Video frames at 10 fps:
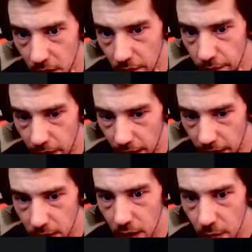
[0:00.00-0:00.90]
get
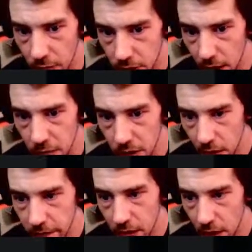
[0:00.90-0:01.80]
flagged a couple times, and
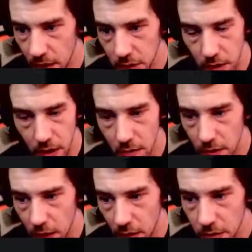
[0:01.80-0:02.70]
oftentimes they're like,
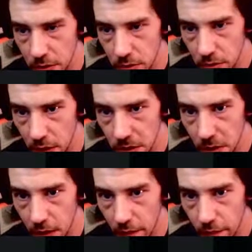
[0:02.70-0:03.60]
okay, well, screw this, I
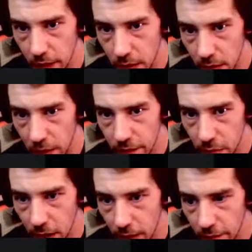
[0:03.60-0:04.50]
got flagged off the
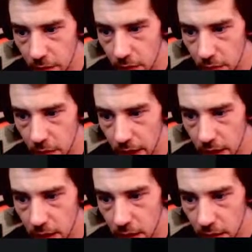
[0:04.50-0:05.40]
platform, I'm out
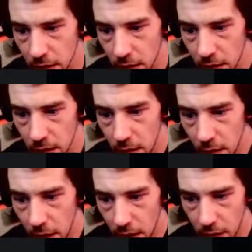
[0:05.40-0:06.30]
of here.
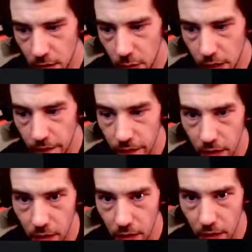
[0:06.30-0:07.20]
But if
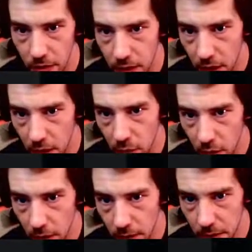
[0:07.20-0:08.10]
their content
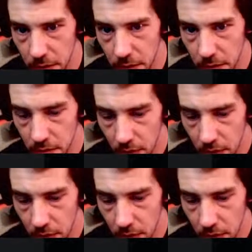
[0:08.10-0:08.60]
was